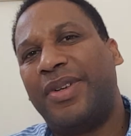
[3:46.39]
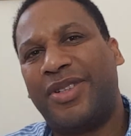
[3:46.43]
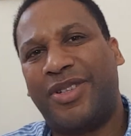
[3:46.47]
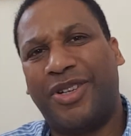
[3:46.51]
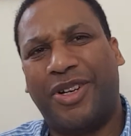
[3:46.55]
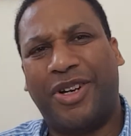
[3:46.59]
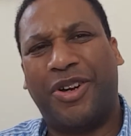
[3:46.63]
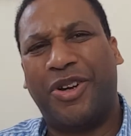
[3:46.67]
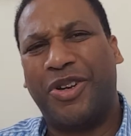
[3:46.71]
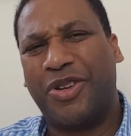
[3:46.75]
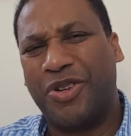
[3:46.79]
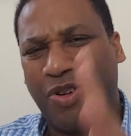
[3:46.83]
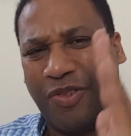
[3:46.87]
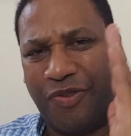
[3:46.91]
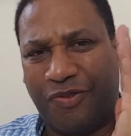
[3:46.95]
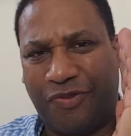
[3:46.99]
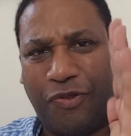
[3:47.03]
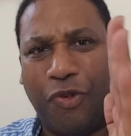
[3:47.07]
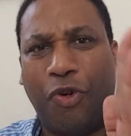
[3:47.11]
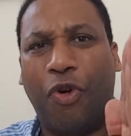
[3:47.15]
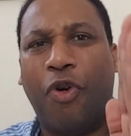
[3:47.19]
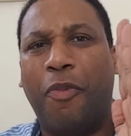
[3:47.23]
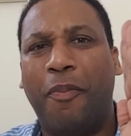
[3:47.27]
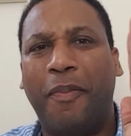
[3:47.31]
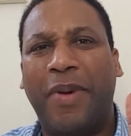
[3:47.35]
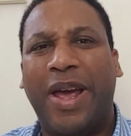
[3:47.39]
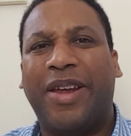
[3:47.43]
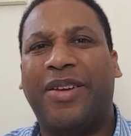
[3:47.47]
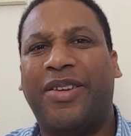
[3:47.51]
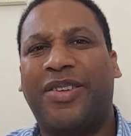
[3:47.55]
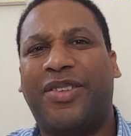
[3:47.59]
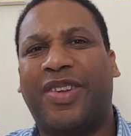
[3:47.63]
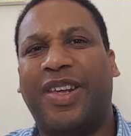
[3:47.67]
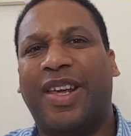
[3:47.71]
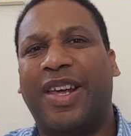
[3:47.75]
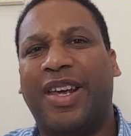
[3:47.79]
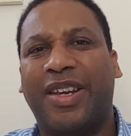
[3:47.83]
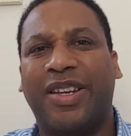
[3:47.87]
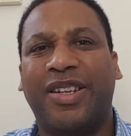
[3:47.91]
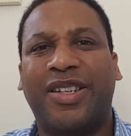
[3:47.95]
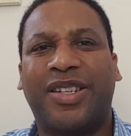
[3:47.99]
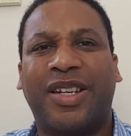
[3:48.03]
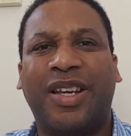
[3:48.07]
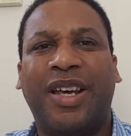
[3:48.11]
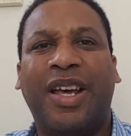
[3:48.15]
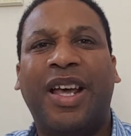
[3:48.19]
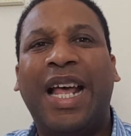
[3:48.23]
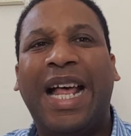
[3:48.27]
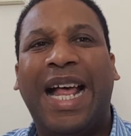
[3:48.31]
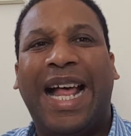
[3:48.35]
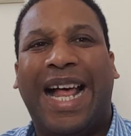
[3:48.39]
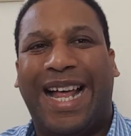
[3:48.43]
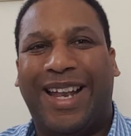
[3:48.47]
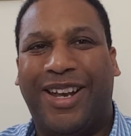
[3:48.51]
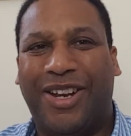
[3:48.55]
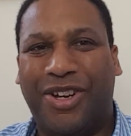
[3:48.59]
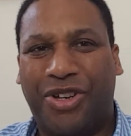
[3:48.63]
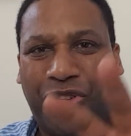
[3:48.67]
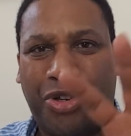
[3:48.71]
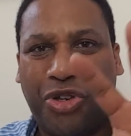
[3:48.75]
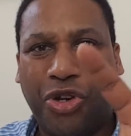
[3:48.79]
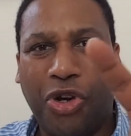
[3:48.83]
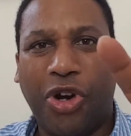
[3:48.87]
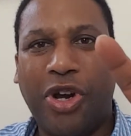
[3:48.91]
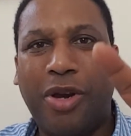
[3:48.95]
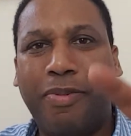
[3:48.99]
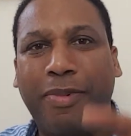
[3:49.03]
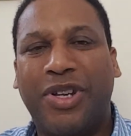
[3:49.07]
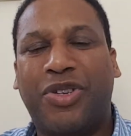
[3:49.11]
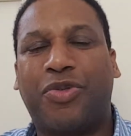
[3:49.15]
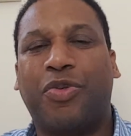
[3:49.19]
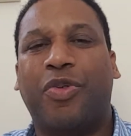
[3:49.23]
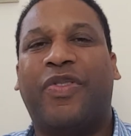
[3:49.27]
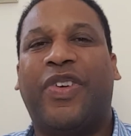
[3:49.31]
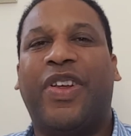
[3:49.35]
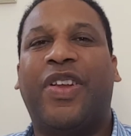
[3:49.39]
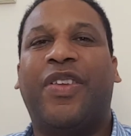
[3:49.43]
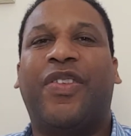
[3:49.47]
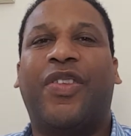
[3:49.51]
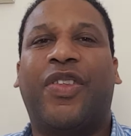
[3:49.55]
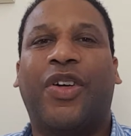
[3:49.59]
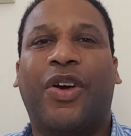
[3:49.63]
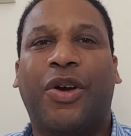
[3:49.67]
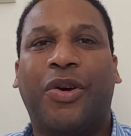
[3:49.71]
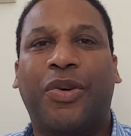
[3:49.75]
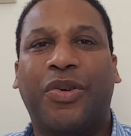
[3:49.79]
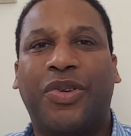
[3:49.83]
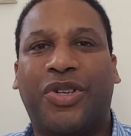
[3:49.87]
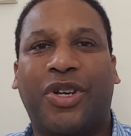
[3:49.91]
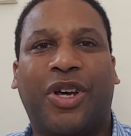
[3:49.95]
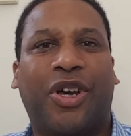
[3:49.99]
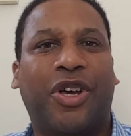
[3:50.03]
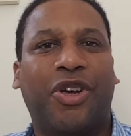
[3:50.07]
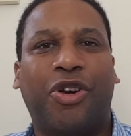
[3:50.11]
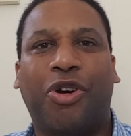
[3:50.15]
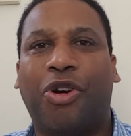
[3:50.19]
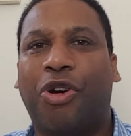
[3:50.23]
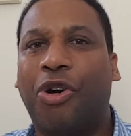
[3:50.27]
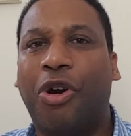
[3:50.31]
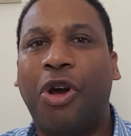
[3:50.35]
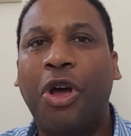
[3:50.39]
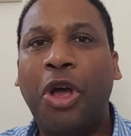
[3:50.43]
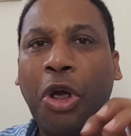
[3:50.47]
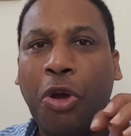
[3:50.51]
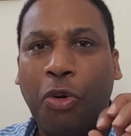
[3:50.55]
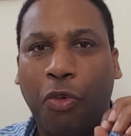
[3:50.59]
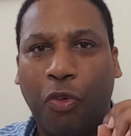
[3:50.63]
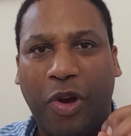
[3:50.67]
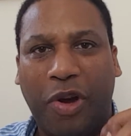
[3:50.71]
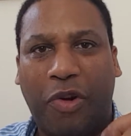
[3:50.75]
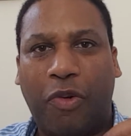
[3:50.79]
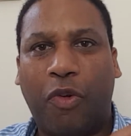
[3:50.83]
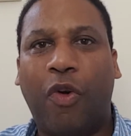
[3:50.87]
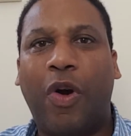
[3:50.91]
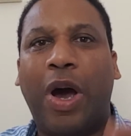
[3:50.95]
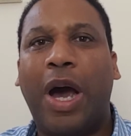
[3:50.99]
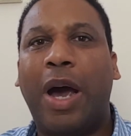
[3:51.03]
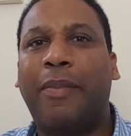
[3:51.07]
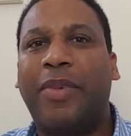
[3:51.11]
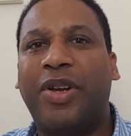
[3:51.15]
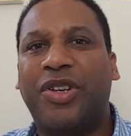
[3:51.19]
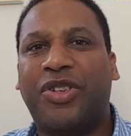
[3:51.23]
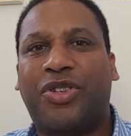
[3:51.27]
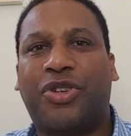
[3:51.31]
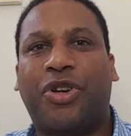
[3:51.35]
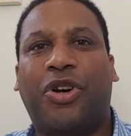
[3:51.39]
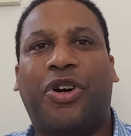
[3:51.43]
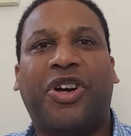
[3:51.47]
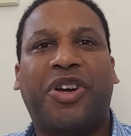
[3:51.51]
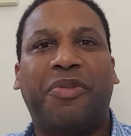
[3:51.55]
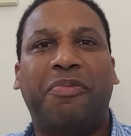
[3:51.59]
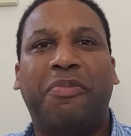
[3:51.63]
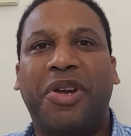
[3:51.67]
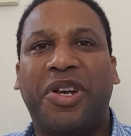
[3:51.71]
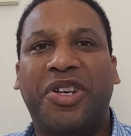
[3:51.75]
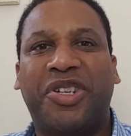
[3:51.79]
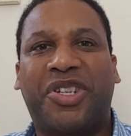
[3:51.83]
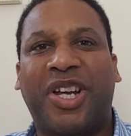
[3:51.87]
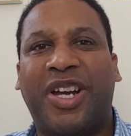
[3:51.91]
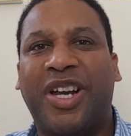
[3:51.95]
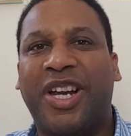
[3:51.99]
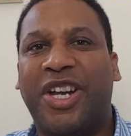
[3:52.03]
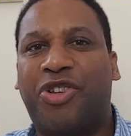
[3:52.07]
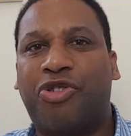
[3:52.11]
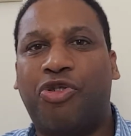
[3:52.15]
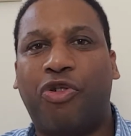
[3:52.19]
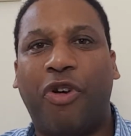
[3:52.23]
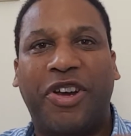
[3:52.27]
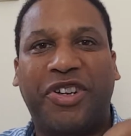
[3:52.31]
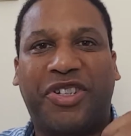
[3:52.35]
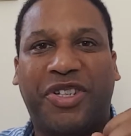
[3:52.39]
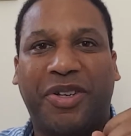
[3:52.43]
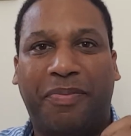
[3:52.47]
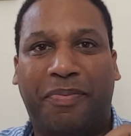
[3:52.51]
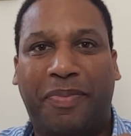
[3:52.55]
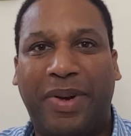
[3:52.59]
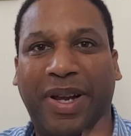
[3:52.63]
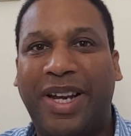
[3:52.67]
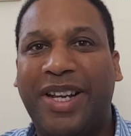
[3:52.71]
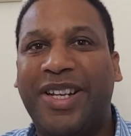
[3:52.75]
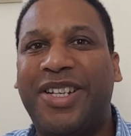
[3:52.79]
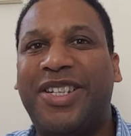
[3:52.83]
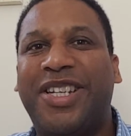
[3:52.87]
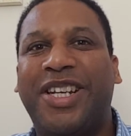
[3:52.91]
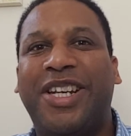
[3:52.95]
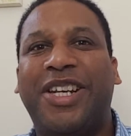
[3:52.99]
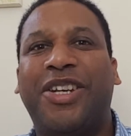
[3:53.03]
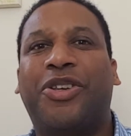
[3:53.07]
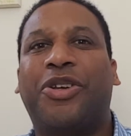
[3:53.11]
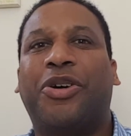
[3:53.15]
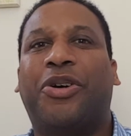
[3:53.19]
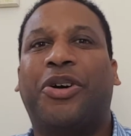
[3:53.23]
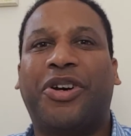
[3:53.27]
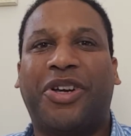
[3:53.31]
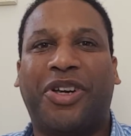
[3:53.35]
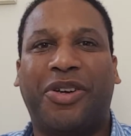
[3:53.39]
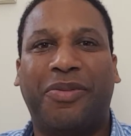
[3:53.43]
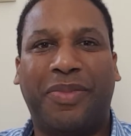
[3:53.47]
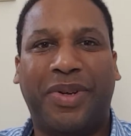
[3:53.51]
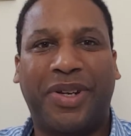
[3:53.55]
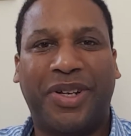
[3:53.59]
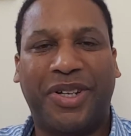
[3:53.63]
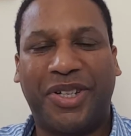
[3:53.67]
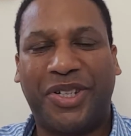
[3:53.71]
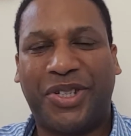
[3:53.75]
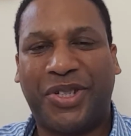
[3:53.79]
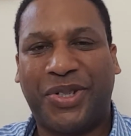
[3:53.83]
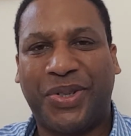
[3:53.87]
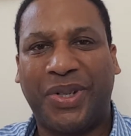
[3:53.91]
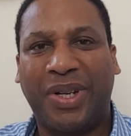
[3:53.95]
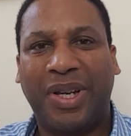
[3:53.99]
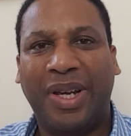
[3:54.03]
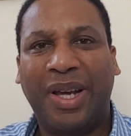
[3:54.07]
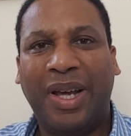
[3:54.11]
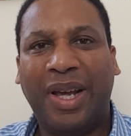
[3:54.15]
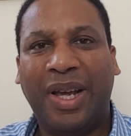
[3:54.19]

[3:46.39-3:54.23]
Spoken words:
So those are your 4 main things. And the documents within those are your requirements documents, any traceability documents,